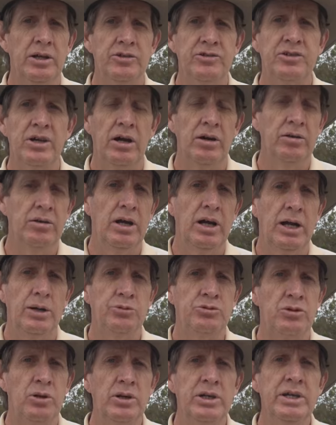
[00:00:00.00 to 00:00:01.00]
So I
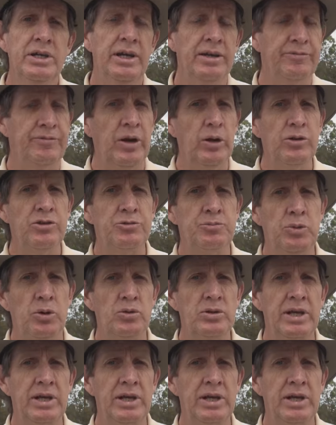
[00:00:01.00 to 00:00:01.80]
was looking at a very small